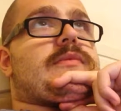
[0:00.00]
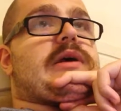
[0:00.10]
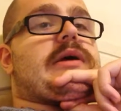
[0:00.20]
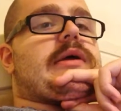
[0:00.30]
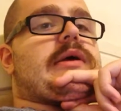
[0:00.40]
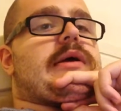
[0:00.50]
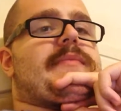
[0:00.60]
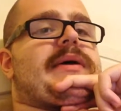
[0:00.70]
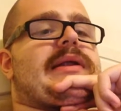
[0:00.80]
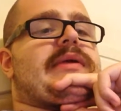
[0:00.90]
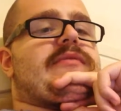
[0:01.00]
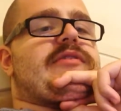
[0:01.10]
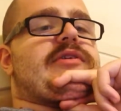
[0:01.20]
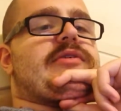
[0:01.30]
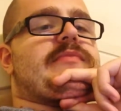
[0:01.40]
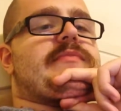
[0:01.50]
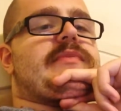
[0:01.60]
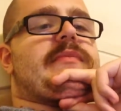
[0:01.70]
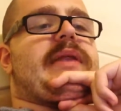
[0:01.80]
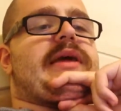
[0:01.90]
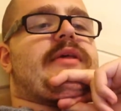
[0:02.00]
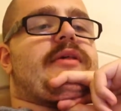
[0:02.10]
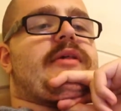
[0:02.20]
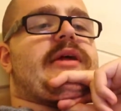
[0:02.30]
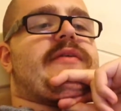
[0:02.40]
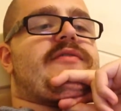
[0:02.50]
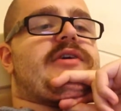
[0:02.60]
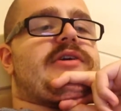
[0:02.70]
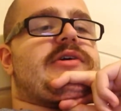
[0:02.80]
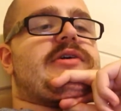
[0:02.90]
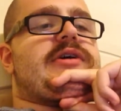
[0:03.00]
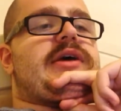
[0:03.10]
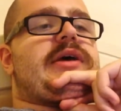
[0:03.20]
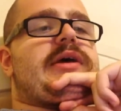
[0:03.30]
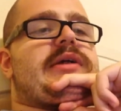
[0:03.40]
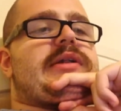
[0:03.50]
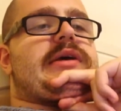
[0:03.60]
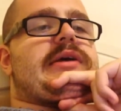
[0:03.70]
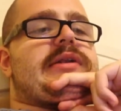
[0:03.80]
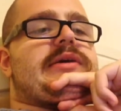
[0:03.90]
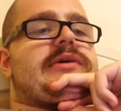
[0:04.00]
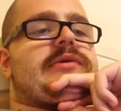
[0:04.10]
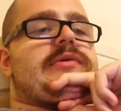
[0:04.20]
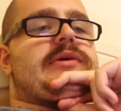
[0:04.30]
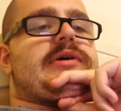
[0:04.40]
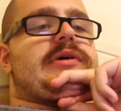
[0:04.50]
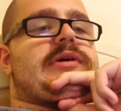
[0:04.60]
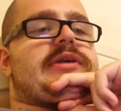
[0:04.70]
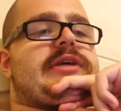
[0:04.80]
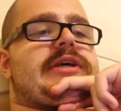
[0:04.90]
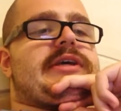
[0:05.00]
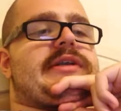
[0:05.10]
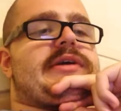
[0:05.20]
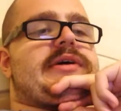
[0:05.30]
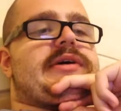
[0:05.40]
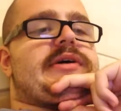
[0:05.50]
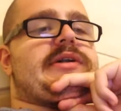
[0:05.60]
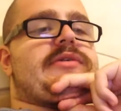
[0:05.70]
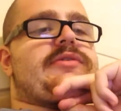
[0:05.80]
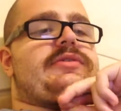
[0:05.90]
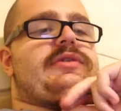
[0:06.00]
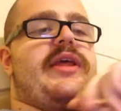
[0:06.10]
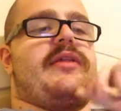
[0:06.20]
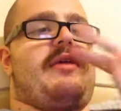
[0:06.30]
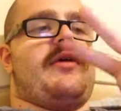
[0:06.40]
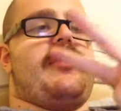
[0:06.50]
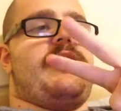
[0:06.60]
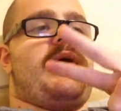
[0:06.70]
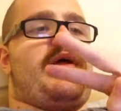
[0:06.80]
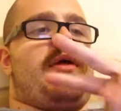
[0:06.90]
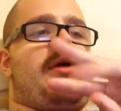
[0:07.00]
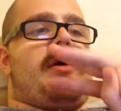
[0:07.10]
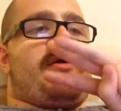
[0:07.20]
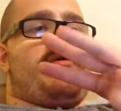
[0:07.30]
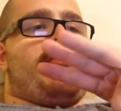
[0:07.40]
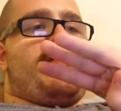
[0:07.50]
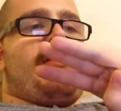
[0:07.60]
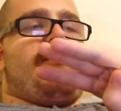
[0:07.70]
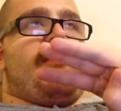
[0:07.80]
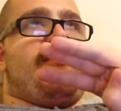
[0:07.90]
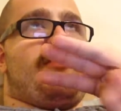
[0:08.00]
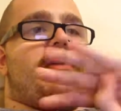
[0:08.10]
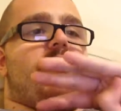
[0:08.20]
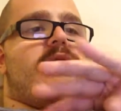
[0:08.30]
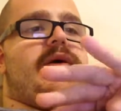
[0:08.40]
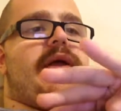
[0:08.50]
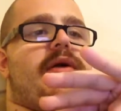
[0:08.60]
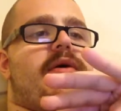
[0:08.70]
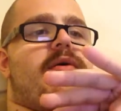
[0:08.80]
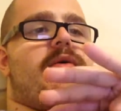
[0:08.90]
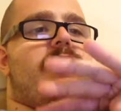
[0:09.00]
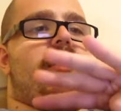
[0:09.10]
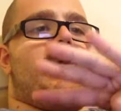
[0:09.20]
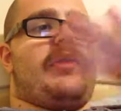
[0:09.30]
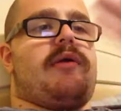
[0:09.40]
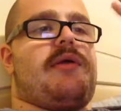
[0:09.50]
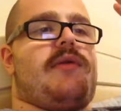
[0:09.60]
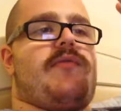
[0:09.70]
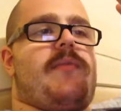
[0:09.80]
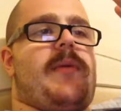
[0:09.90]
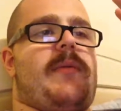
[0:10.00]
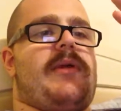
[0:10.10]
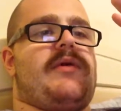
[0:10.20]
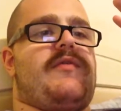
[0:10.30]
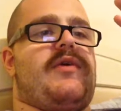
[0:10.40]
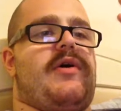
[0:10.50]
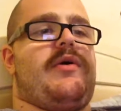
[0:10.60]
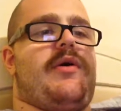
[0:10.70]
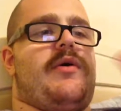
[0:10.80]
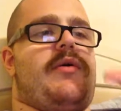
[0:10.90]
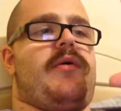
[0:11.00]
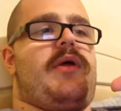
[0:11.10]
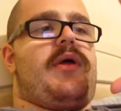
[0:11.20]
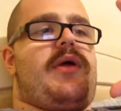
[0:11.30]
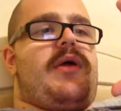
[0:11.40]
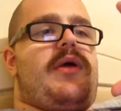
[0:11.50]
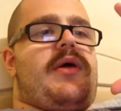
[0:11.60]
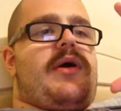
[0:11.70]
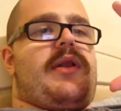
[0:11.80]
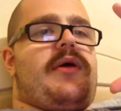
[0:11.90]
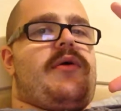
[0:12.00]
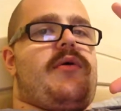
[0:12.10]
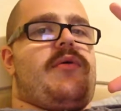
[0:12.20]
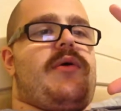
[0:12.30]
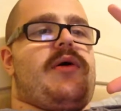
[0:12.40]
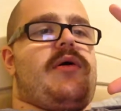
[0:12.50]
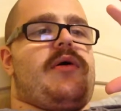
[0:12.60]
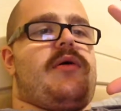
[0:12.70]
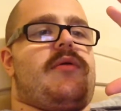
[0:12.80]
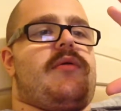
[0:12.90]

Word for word: I, I barely even know places in Africa. Like I know uh, Kenya, I know Tunisia, I know South Africa, I know uh, Republic of Congo, I know